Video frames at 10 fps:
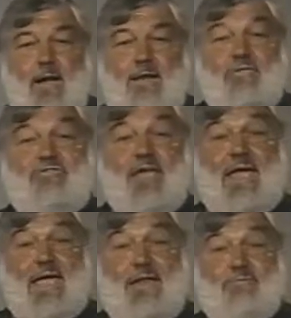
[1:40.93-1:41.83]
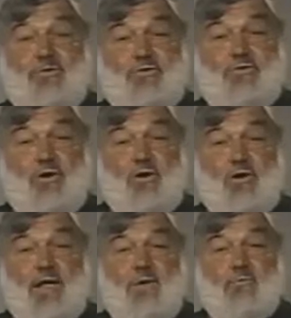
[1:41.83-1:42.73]
let's say
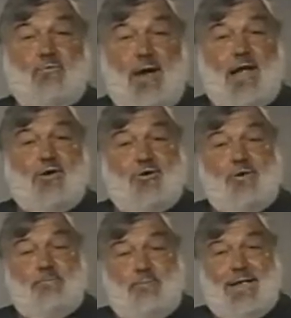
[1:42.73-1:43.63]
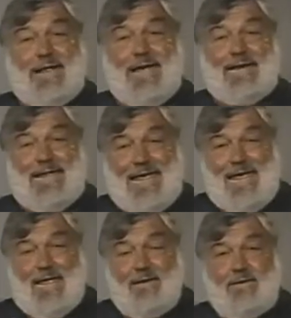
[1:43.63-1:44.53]
inventory record bin on
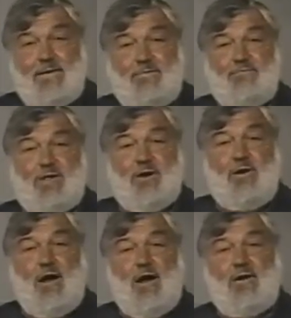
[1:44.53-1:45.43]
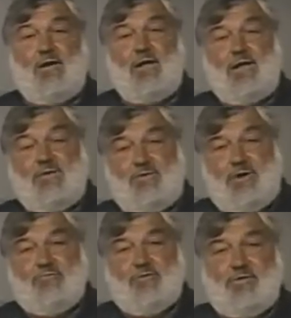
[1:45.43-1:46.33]
hand, if there are
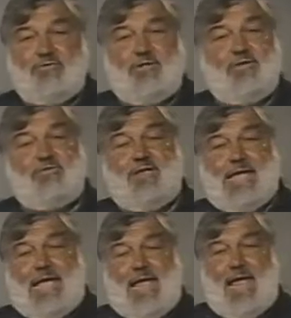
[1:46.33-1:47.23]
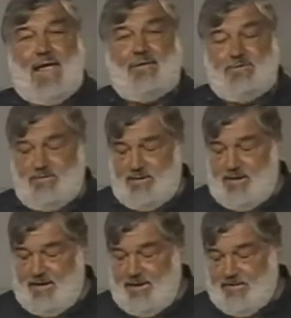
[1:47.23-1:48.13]
differences, and
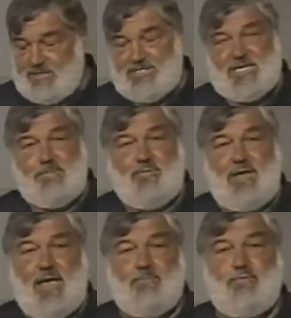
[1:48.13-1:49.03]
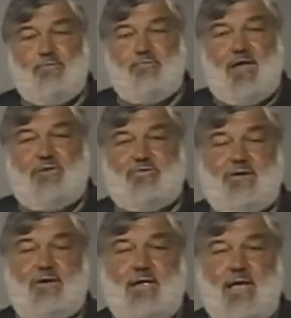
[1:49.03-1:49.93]
the CPA
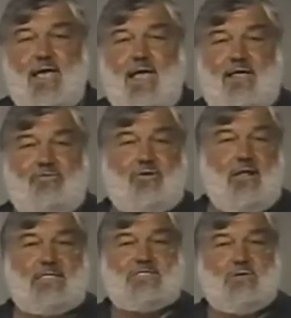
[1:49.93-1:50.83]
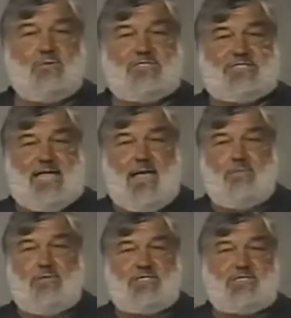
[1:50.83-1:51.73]
profession has also
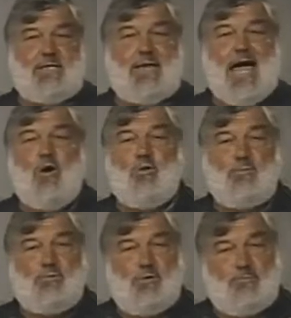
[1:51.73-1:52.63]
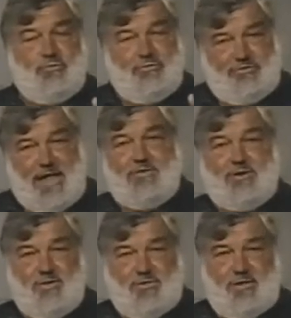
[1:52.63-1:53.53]
established allowable
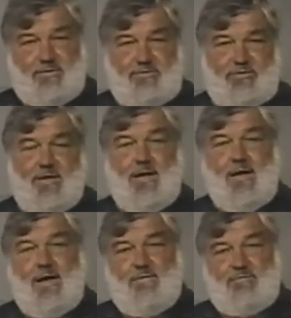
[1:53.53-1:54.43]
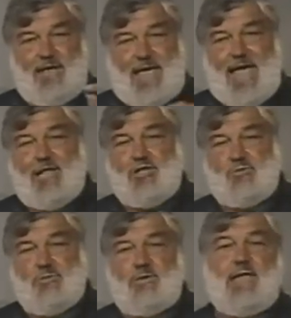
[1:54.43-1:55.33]
percentages of the
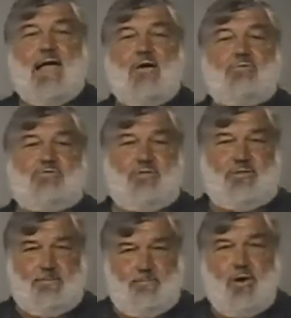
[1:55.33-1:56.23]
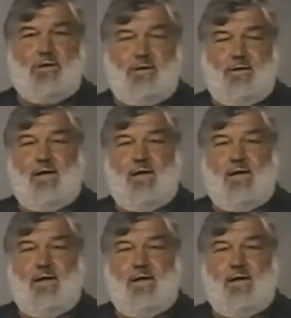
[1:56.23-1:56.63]
actual count to the book